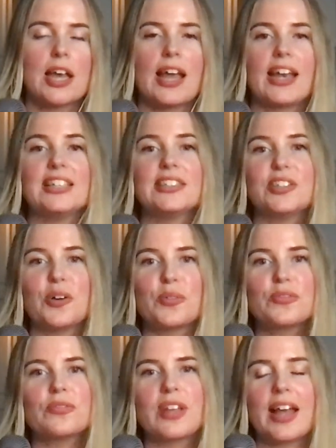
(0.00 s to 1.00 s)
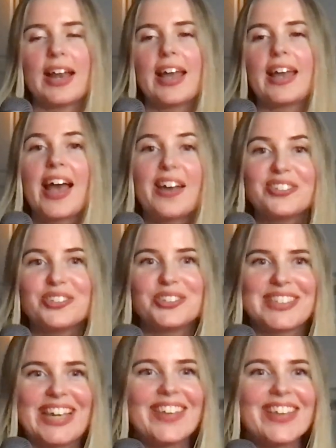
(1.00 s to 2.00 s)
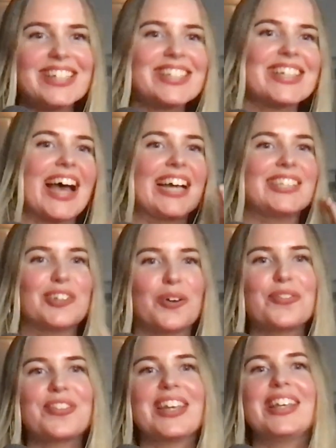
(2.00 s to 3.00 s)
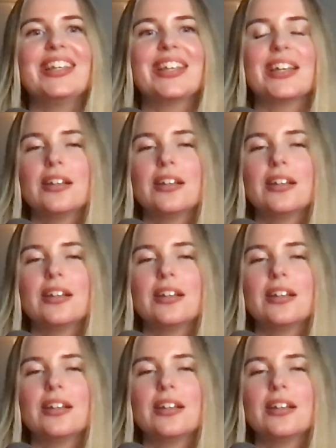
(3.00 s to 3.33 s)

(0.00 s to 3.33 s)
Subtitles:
And I have to say this, I don't think